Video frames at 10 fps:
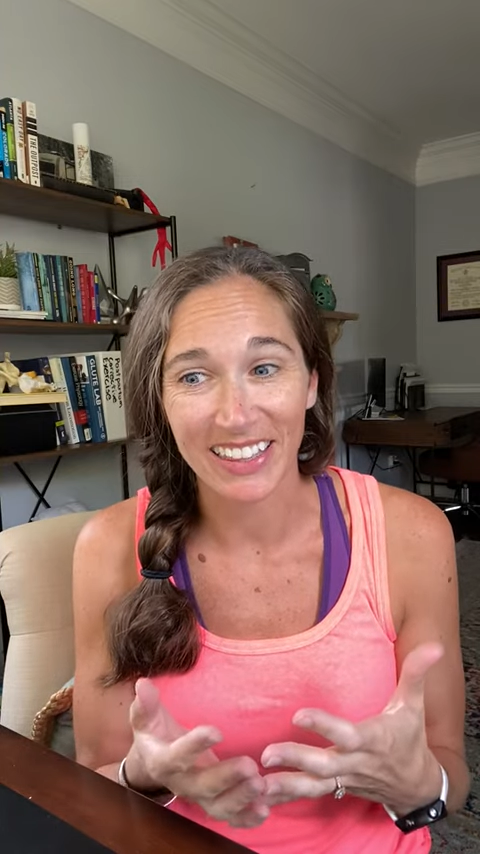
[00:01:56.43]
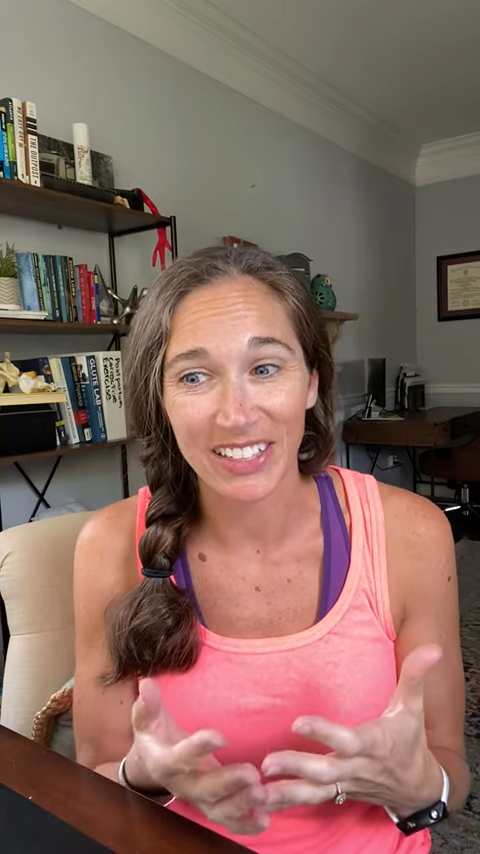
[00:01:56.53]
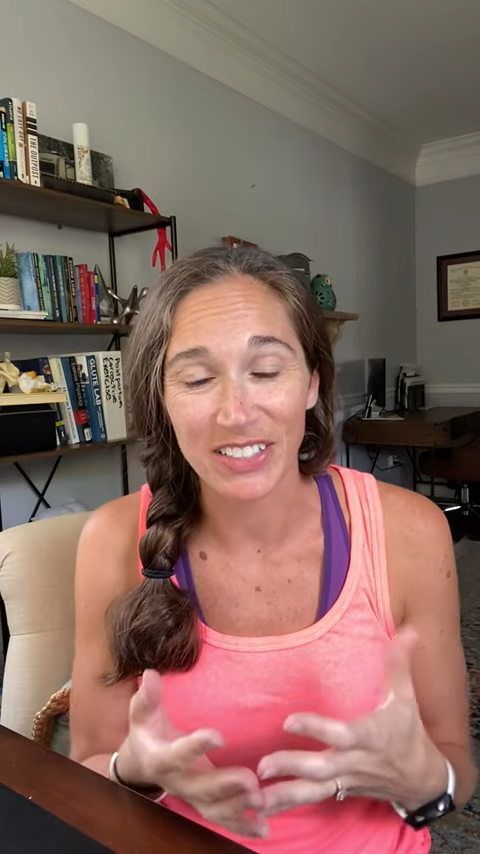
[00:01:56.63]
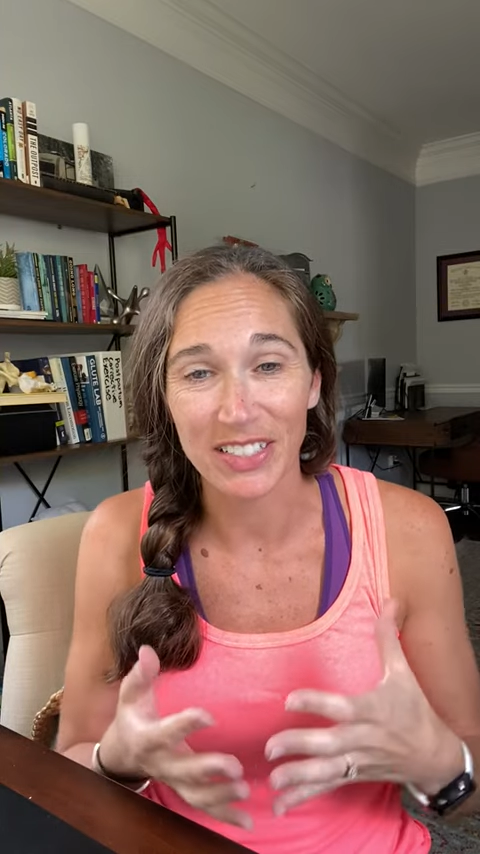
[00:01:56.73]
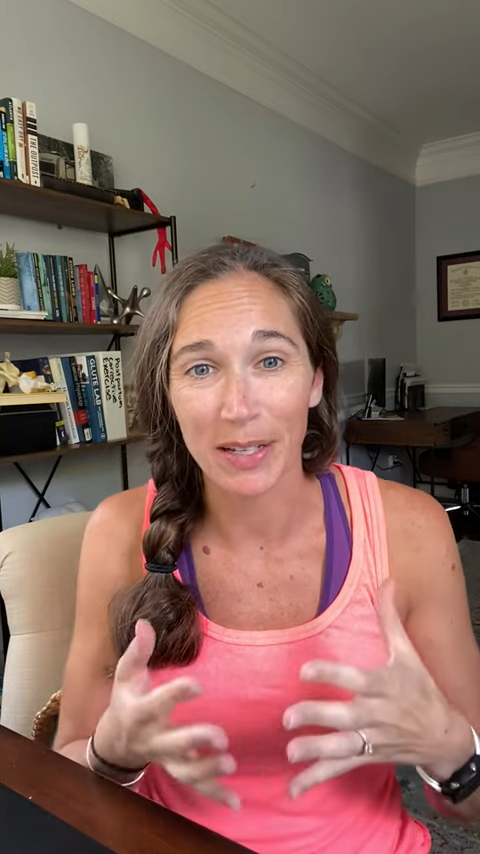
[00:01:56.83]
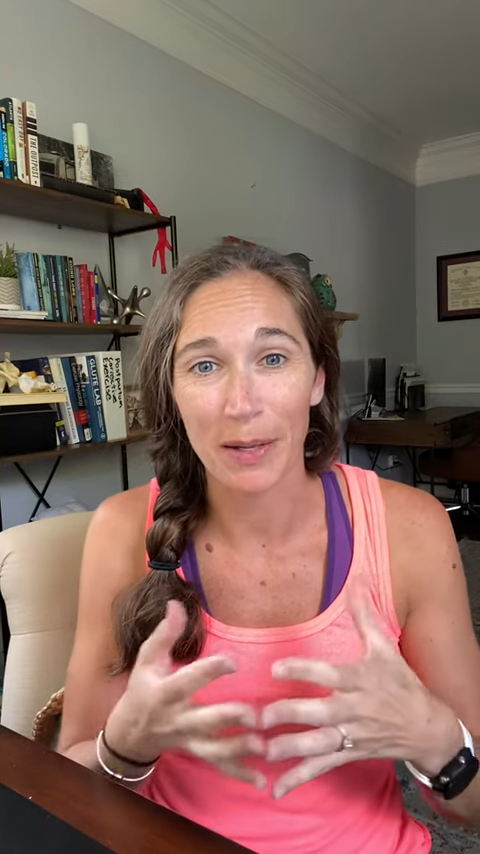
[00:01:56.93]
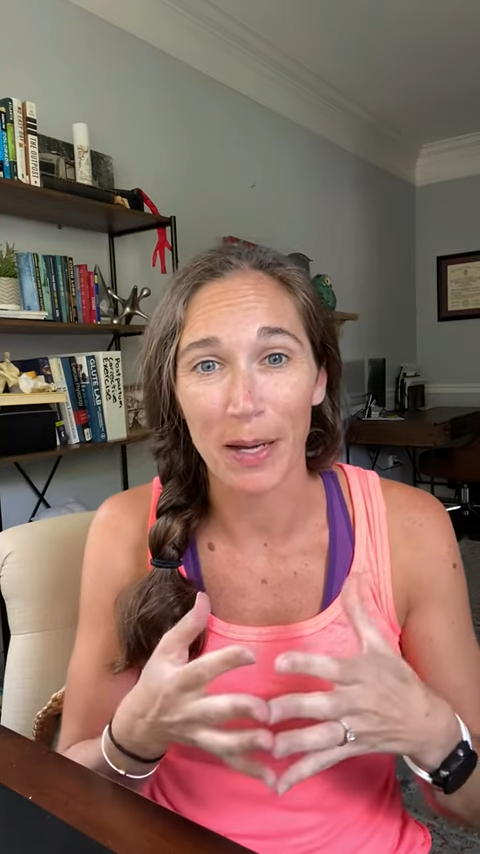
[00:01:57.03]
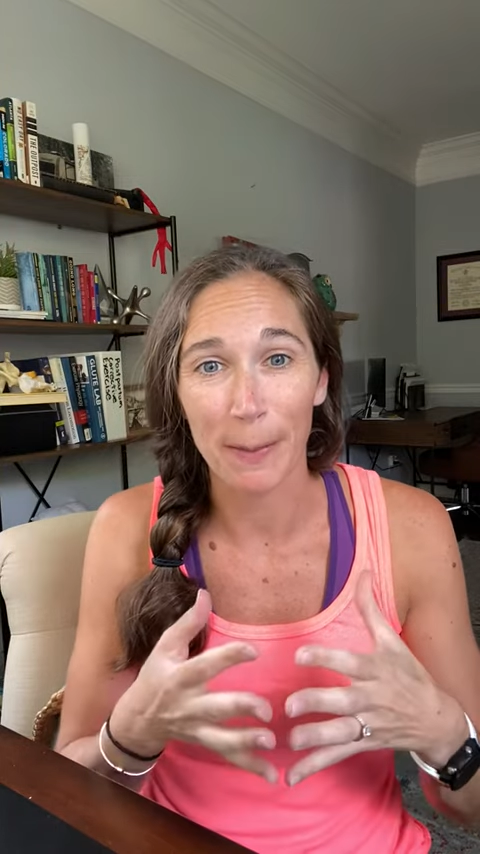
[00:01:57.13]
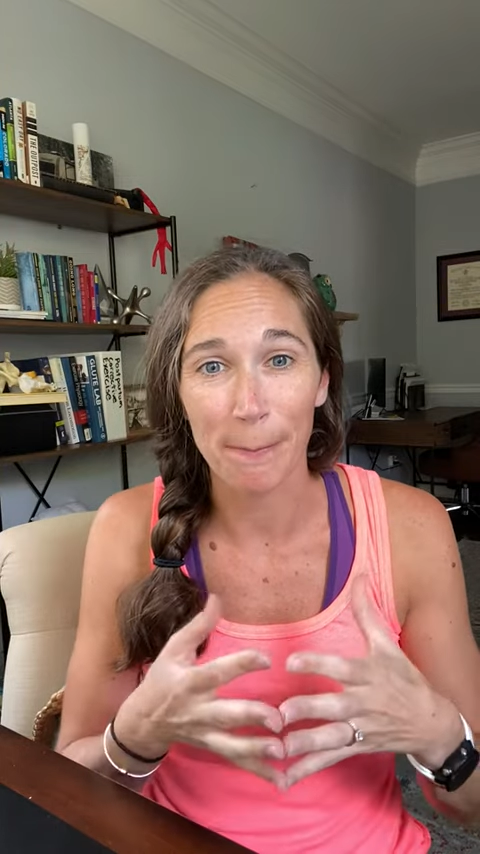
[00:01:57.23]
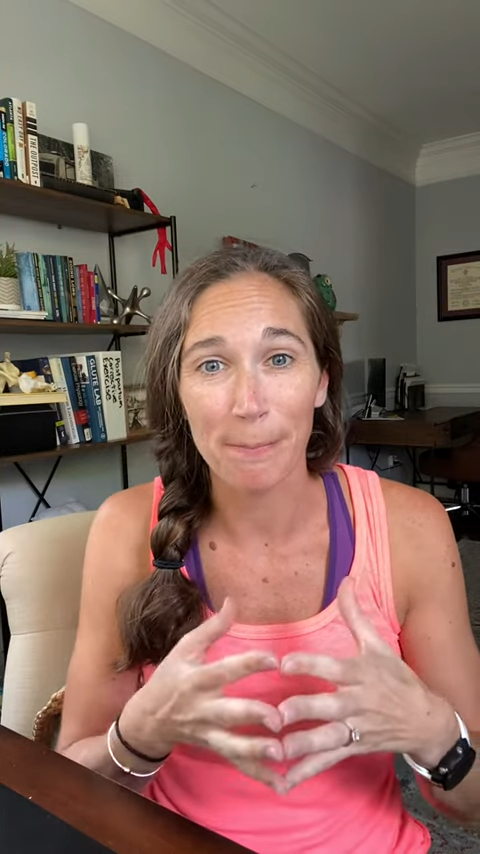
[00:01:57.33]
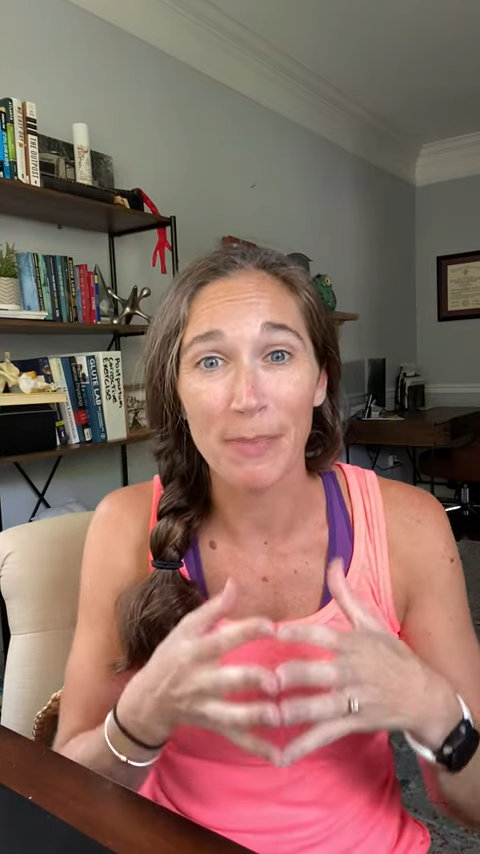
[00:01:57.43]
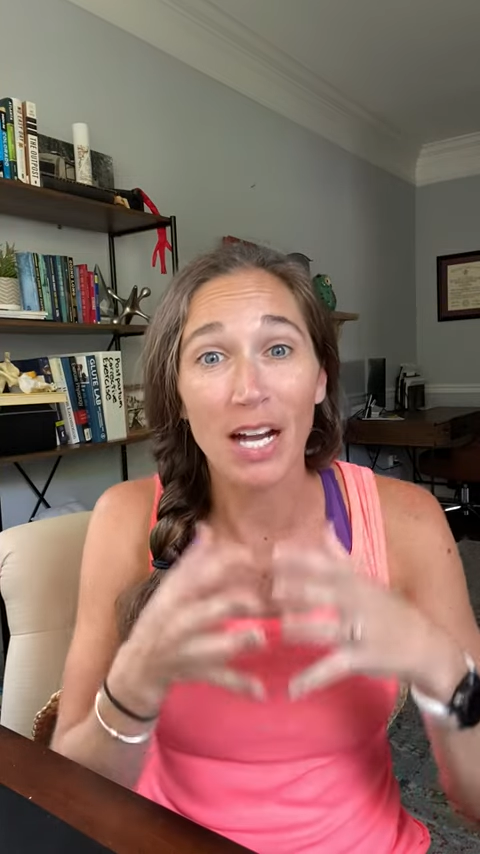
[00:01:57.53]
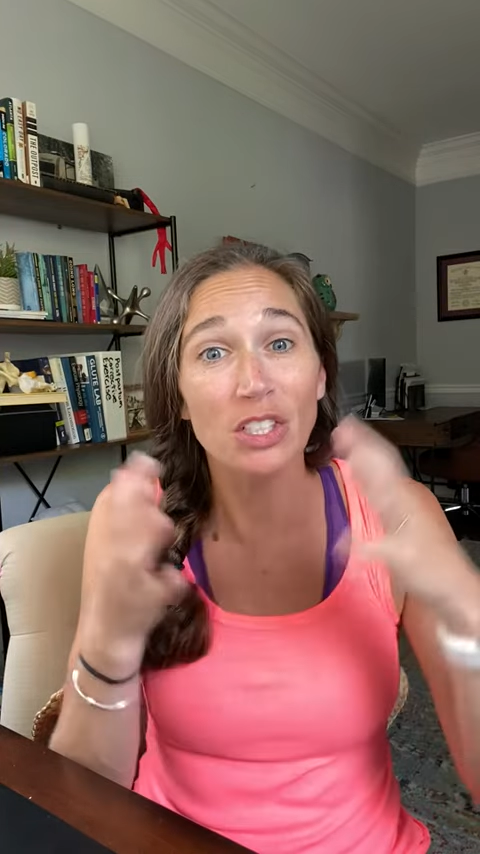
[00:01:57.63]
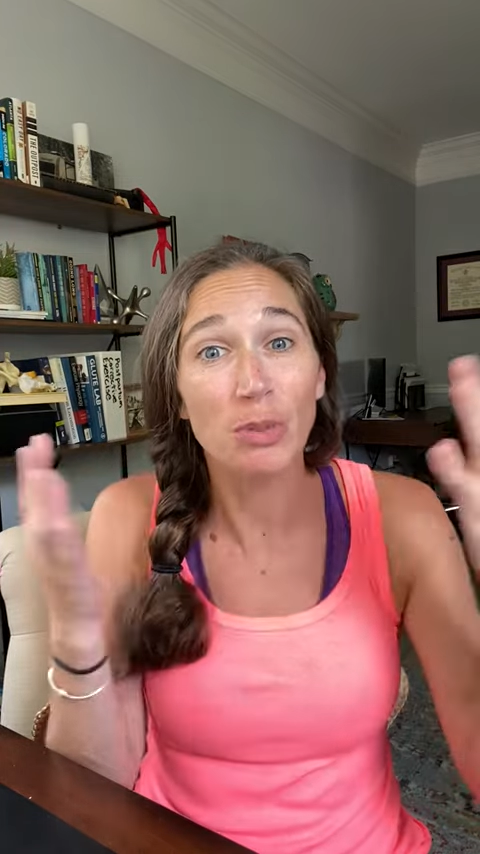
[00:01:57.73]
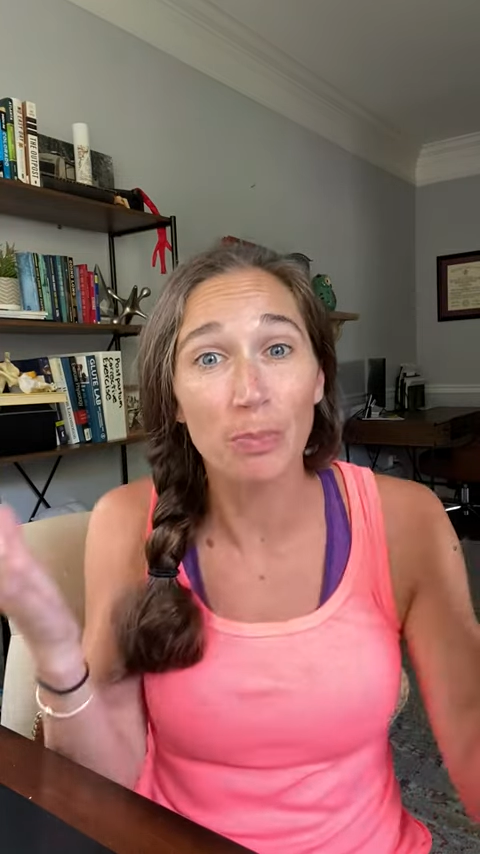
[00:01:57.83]
there's a, a,
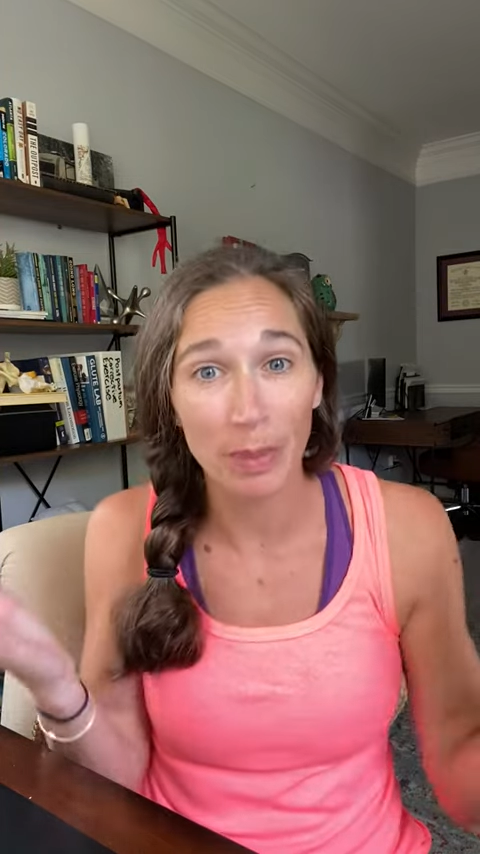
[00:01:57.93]
much